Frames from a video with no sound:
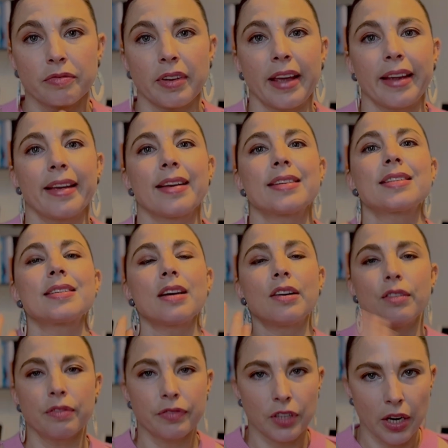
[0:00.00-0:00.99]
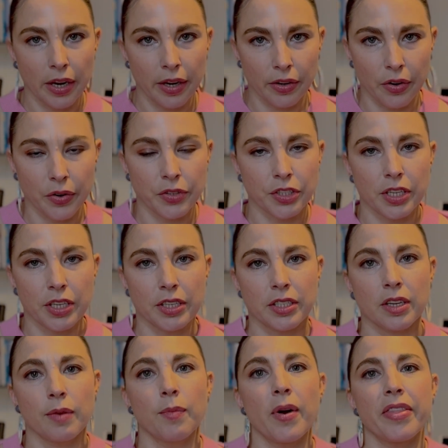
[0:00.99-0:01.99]
like, a self-diagnosis,
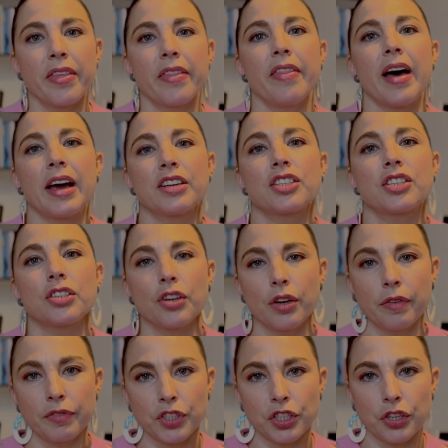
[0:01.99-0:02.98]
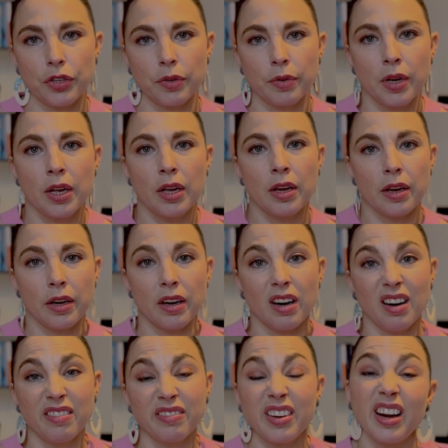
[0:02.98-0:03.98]
and whether that serves you enough.